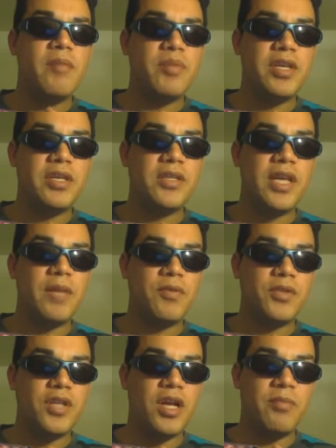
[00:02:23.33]
P S I roll
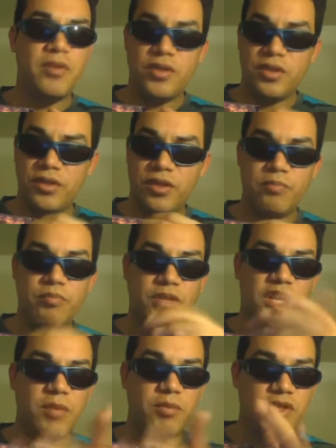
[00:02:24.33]
toppers, they're
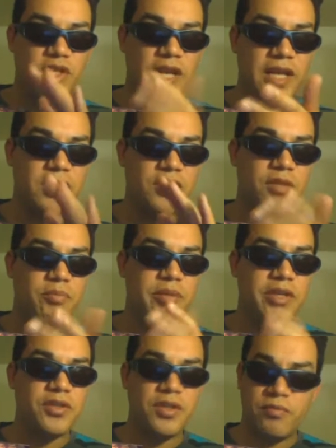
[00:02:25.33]
double-sided, so the
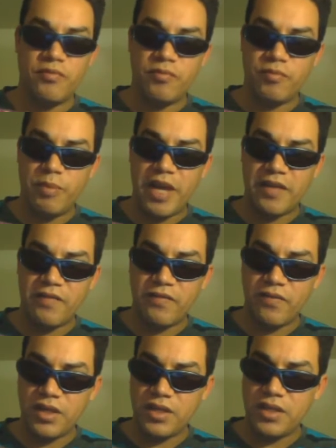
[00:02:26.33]
pictures in back and
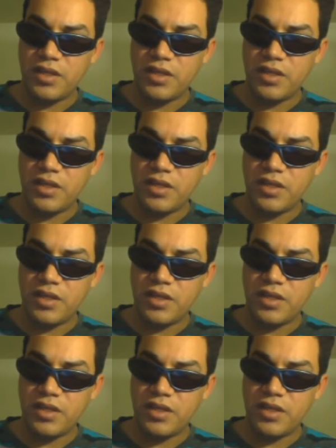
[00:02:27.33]
front.